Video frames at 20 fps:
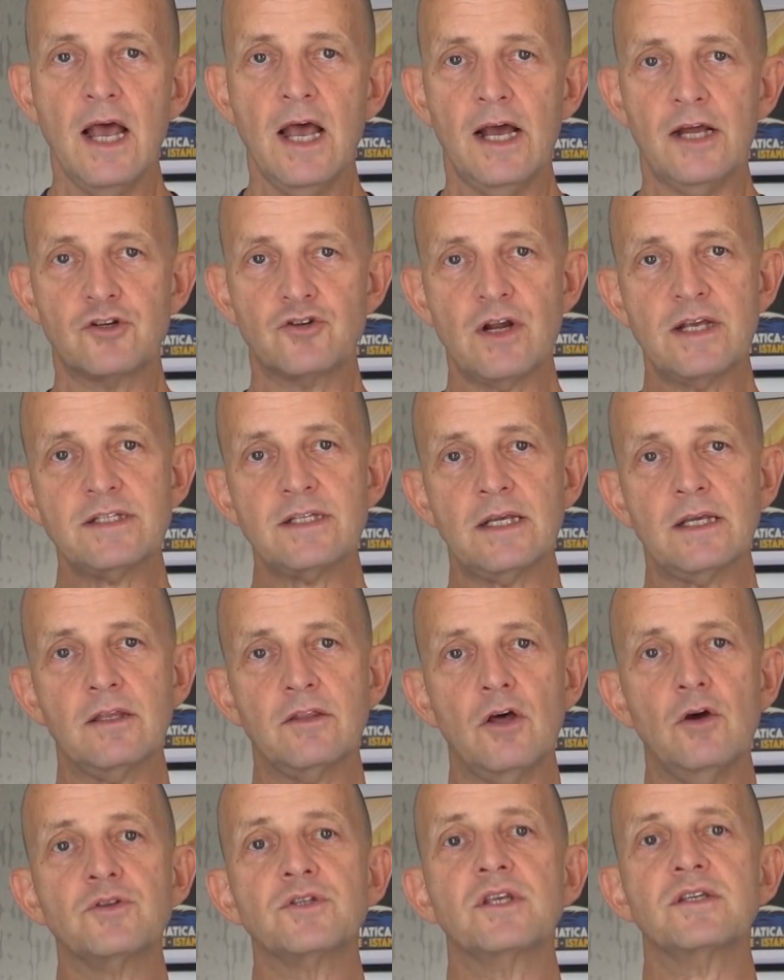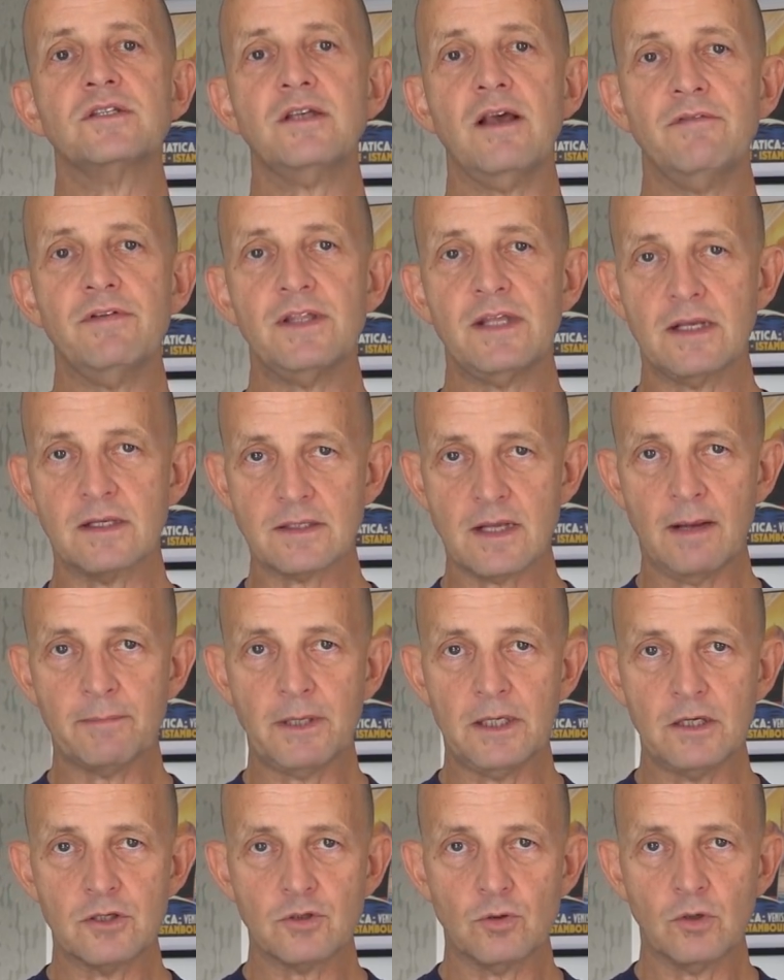addressing those 7 things I'm
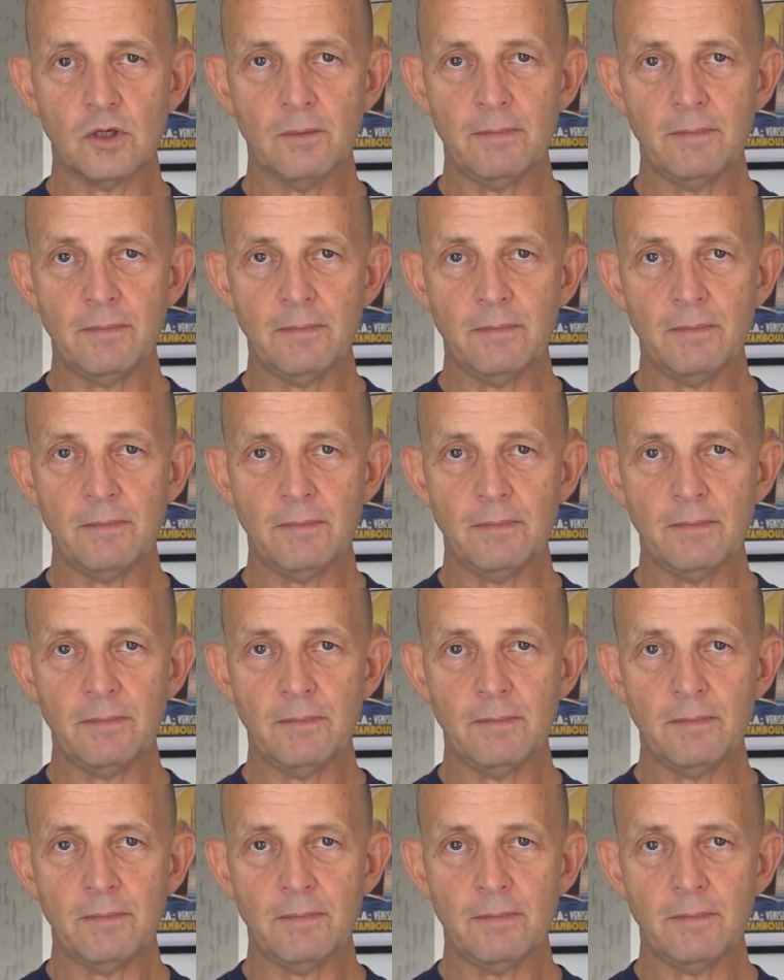going to talk